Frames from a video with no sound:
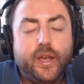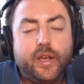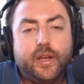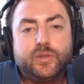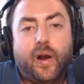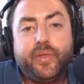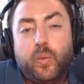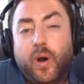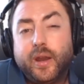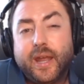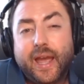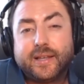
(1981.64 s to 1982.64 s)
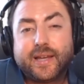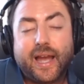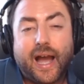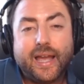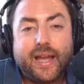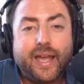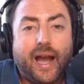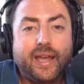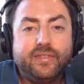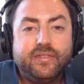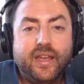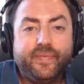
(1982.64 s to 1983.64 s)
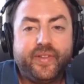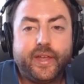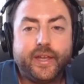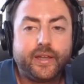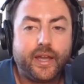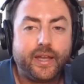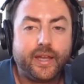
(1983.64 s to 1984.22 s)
So on the one hand, I think the like